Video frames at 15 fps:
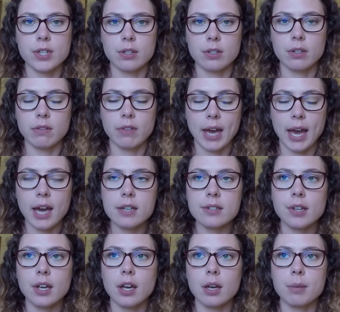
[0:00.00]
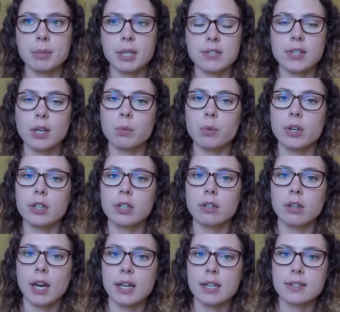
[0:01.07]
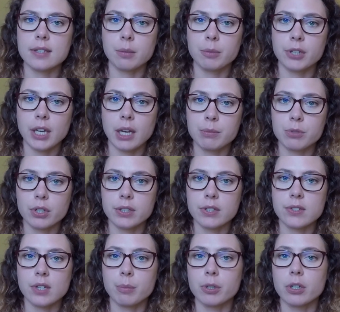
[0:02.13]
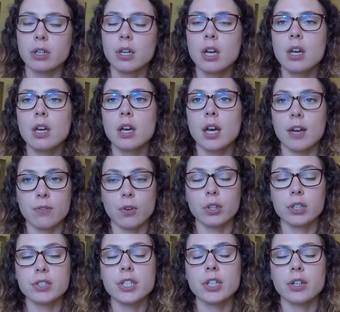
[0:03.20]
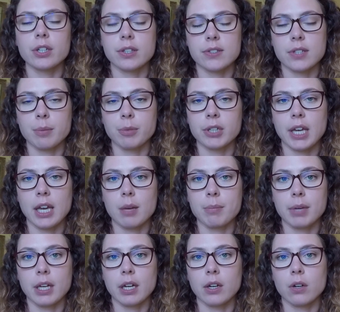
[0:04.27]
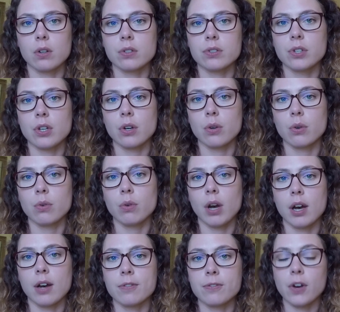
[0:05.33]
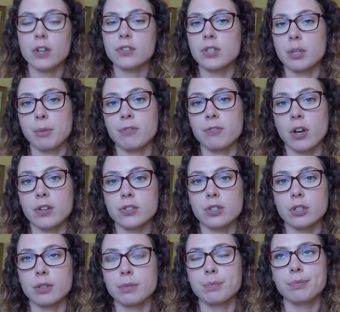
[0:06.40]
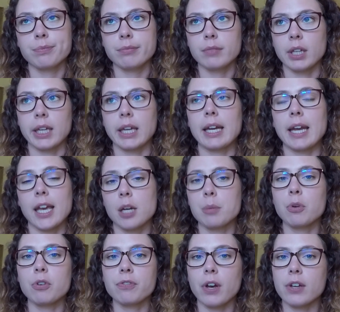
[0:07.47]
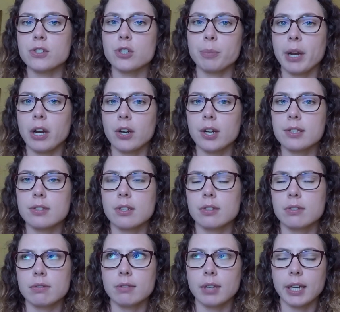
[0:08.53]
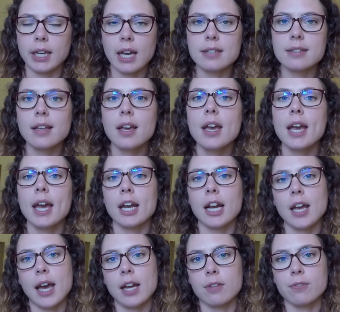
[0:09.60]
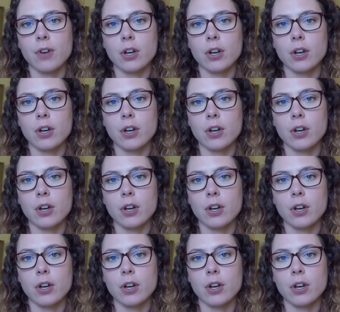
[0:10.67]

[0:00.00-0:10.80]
than that because I work at a summer camp during the summer. I volunteer at the summer camp, and I also am a foster, like an animal foster parent, I guess. And I've had